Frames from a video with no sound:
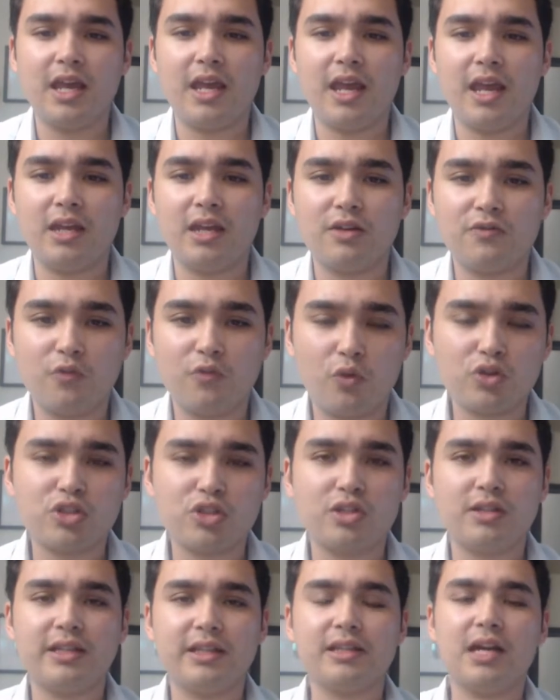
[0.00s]
And
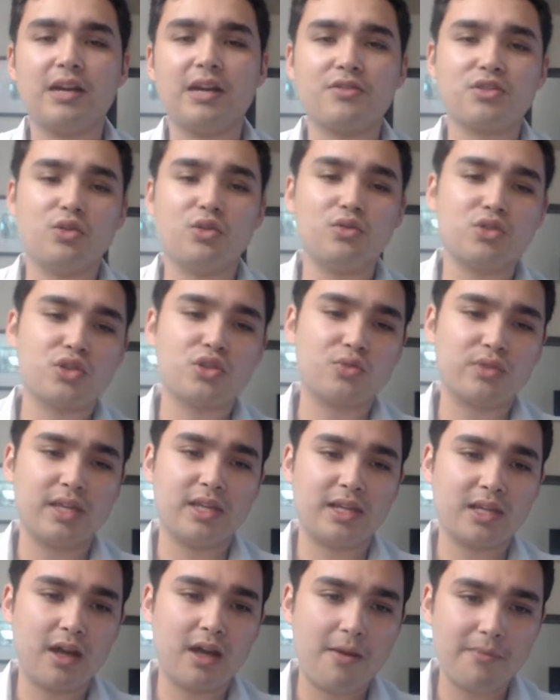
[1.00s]
unfortunately, a lot of soldiers, when they
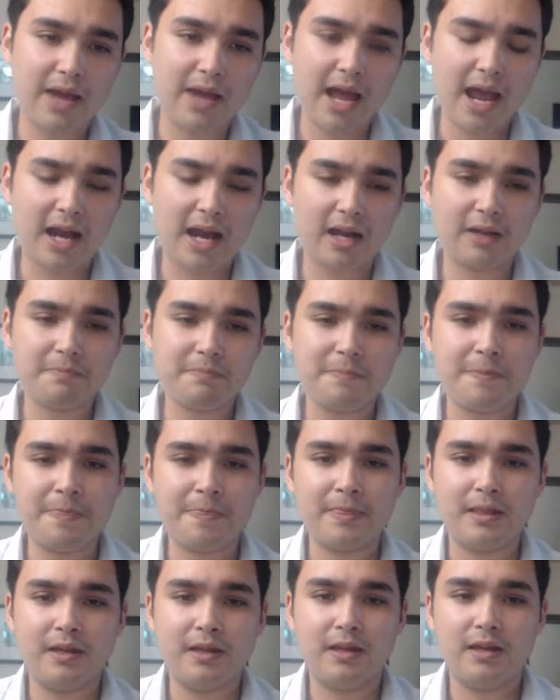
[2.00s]
come back
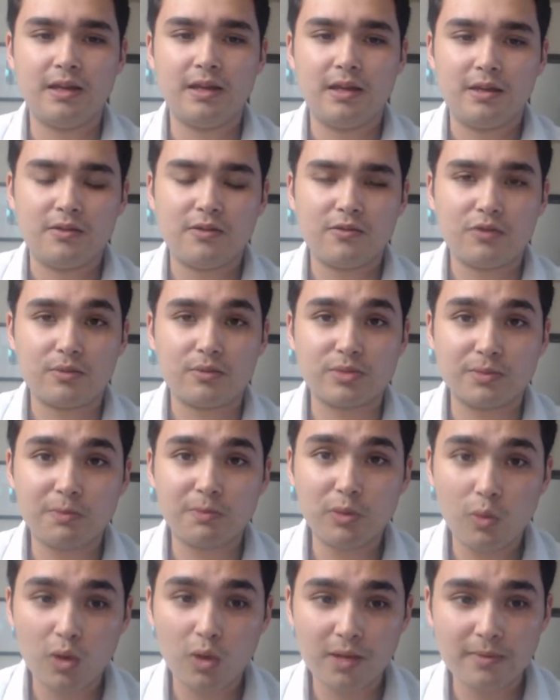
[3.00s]
from
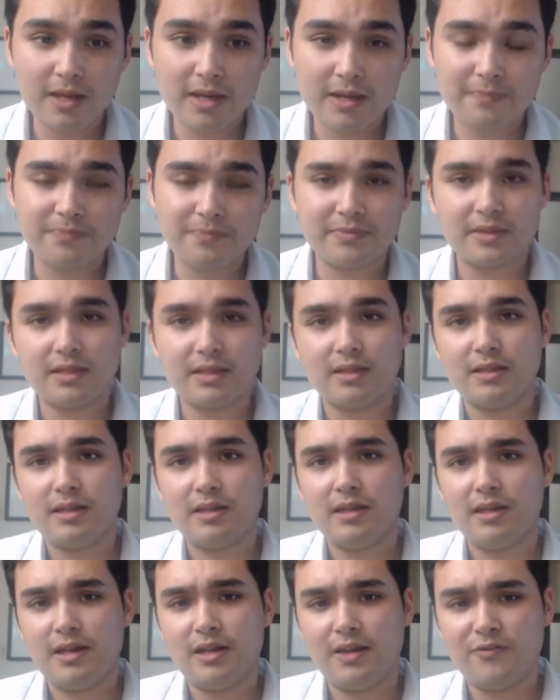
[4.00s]
deployment,
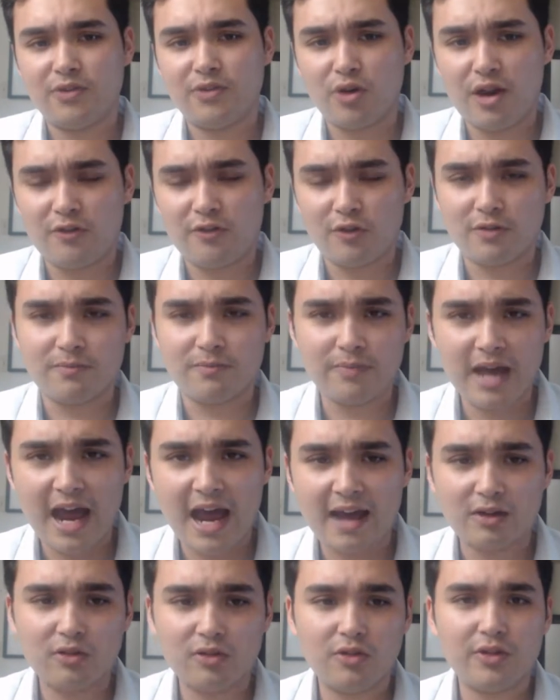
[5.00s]
if they're ever in
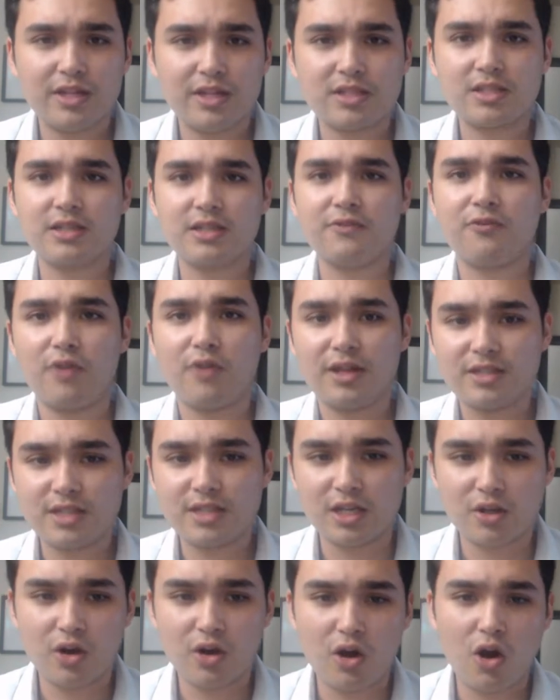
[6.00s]
battle, they see friends
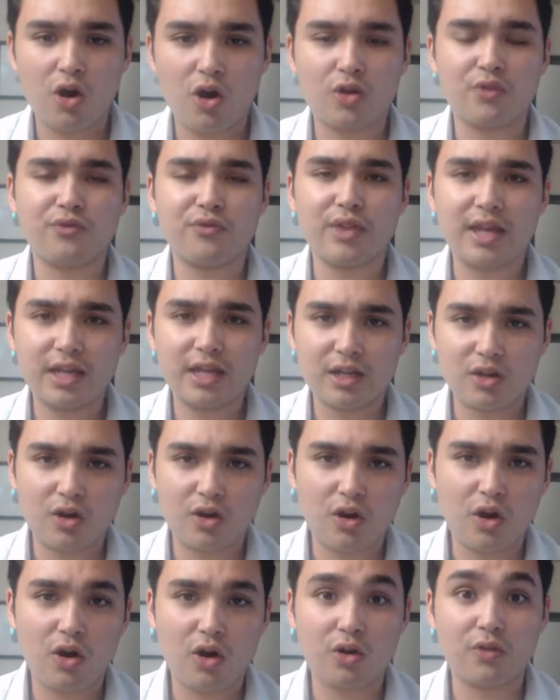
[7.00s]
get hurt, if they get
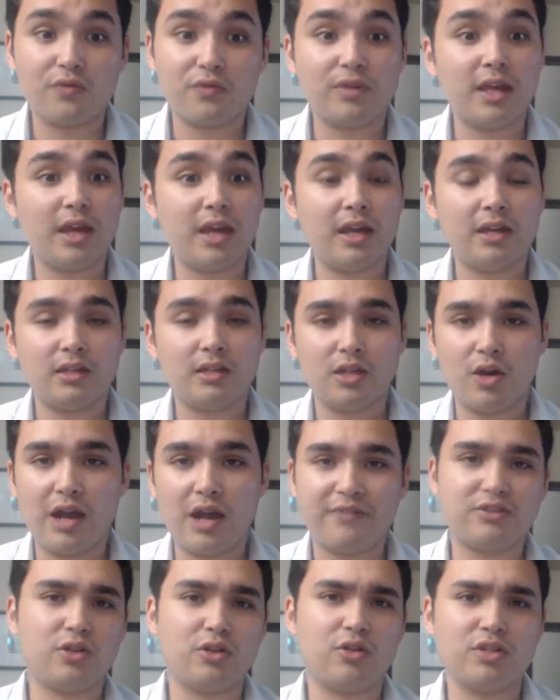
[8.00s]
hurt, if they
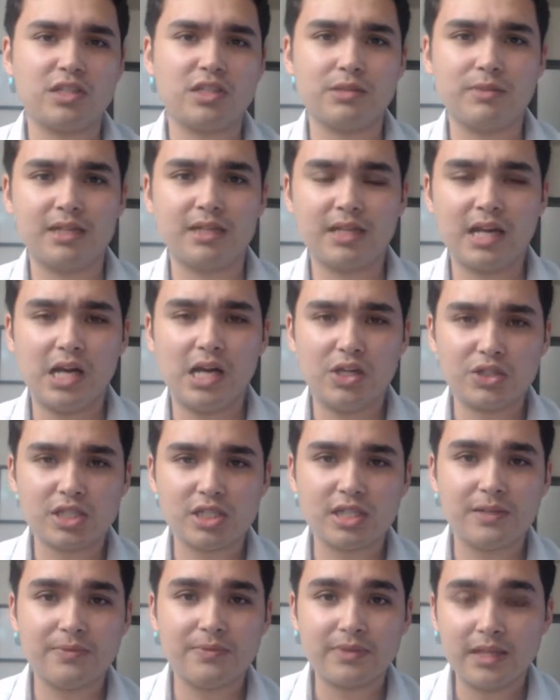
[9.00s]
have to hurt somebody else,
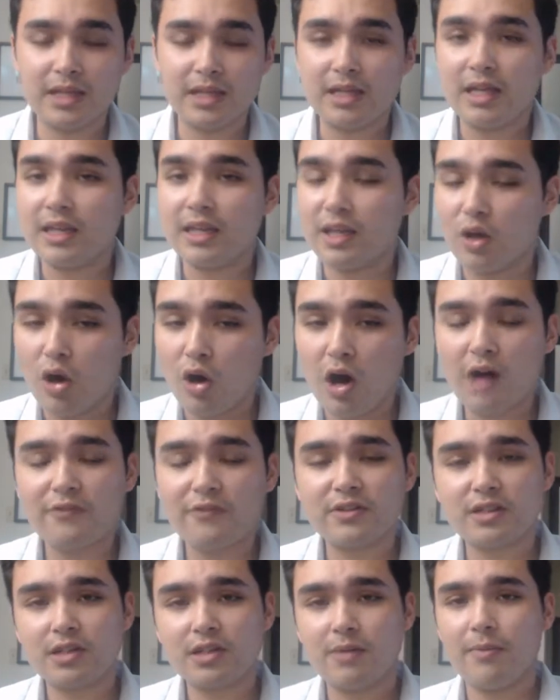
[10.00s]
they
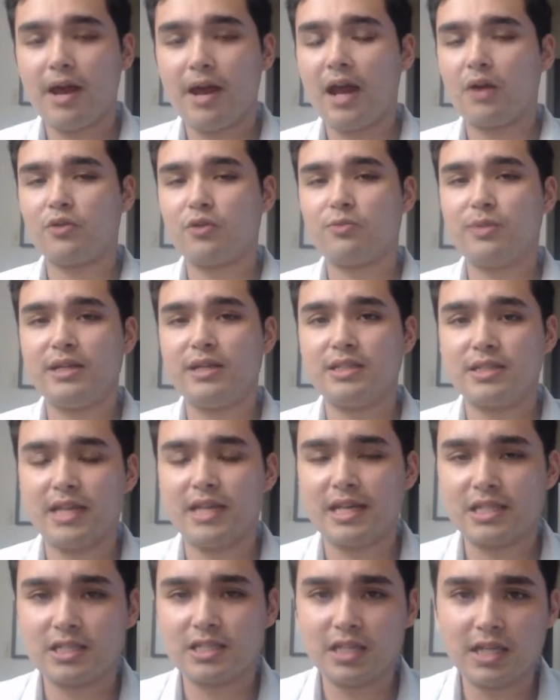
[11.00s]
often come back with
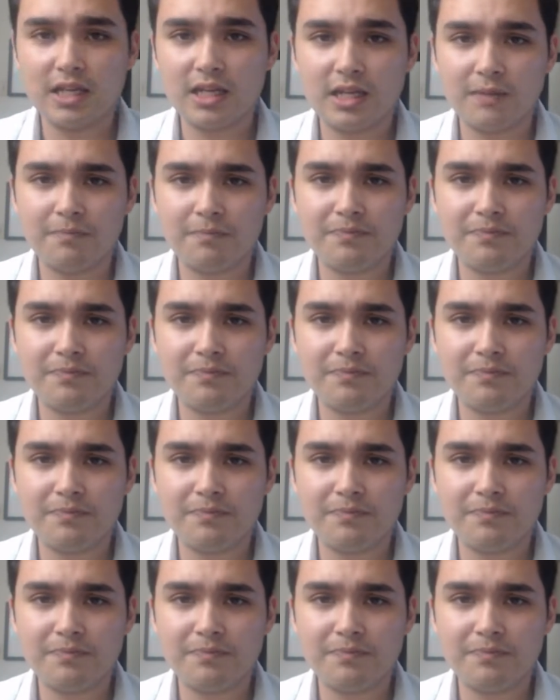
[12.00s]
PTSD,